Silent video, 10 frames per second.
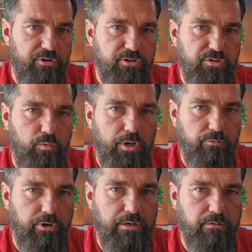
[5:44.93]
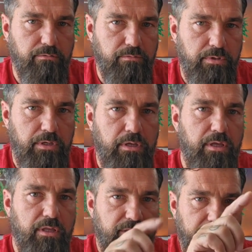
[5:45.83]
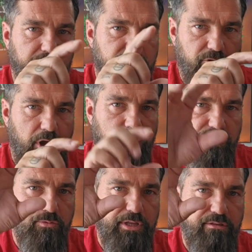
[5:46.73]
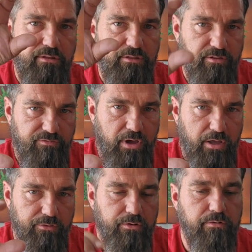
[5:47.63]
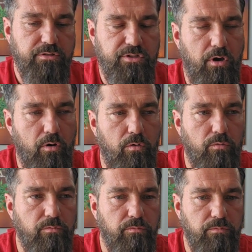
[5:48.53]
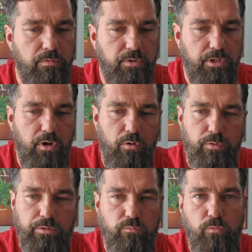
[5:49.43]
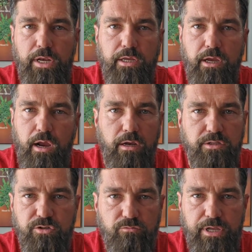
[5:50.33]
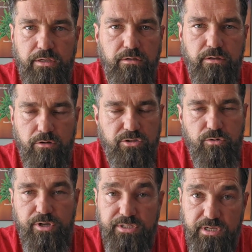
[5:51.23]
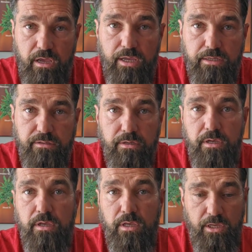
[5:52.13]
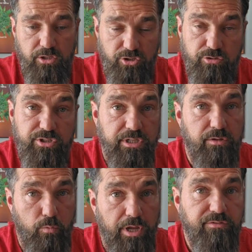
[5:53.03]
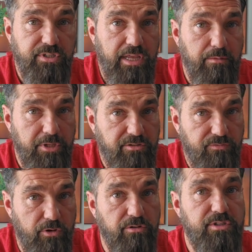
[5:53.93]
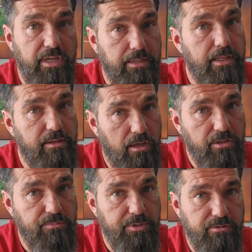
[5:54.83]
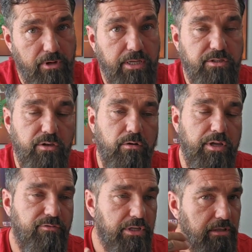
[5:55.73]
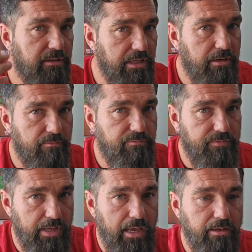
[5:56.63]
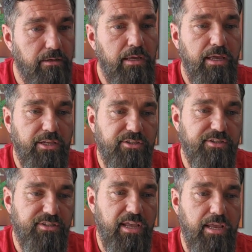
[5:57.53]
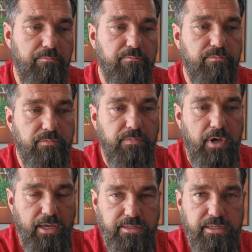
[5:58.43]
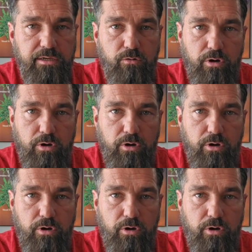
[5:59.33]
Silver Haze, you know that the Lemon OG is the mom because it's the first one written. Then it's crossed with the father. So, you know, when wedding cards are written or signed, it's usually the wife's name that's